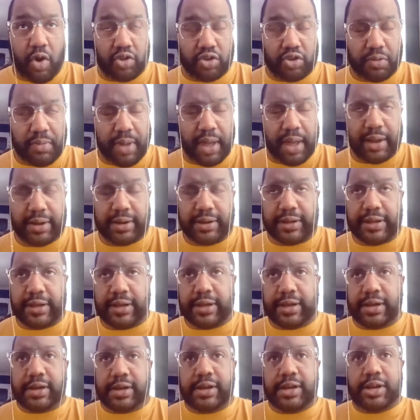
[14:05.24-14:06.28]
older men
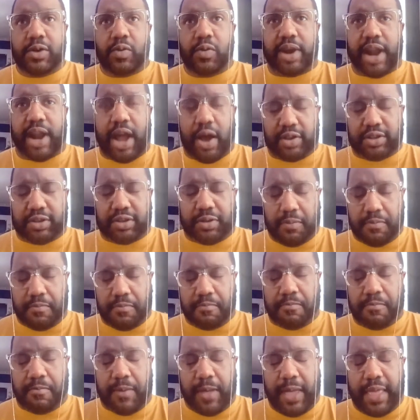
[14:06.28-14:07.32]
when I was
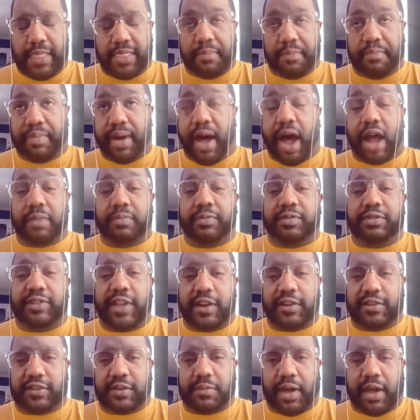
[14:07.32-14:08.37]
in the bottom
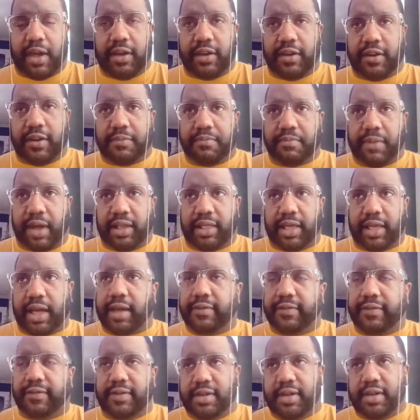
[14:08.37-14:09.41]
stages of my
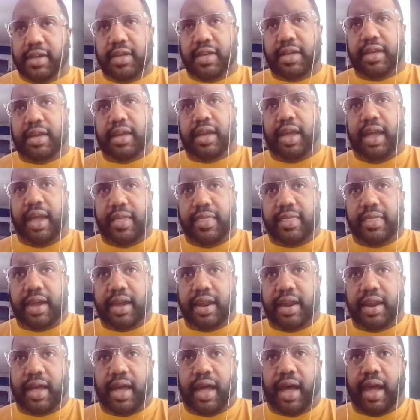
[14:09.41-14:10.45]
life. And
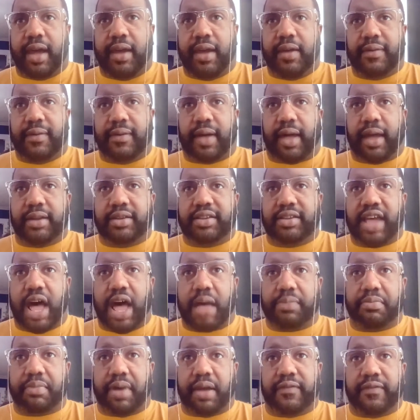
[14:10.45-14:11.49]
then I
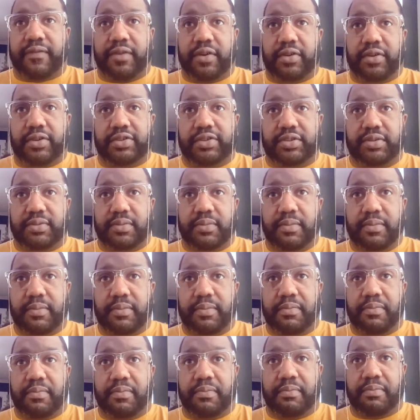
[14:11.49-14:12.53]
topped my first
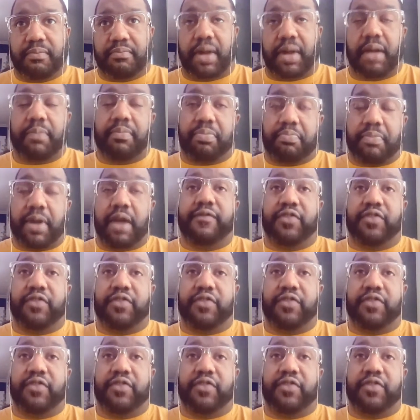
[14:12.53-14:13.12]
like